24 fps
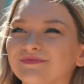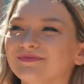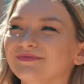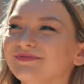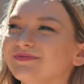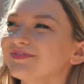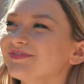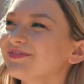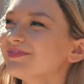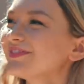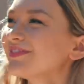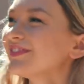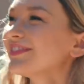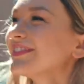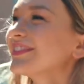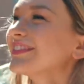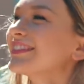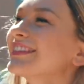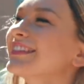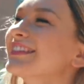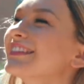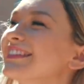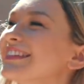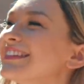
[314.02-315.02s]
me with
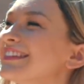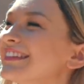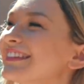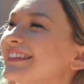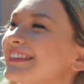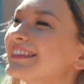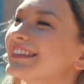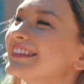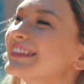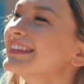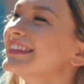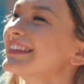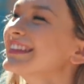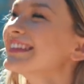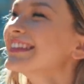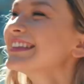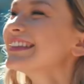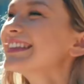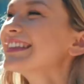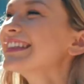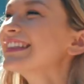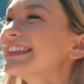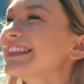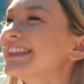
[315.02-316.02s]
so many other
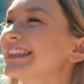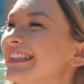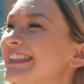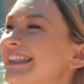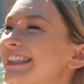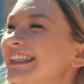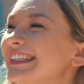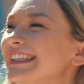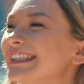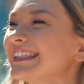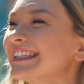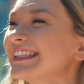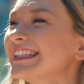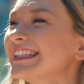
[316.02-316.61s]
people, both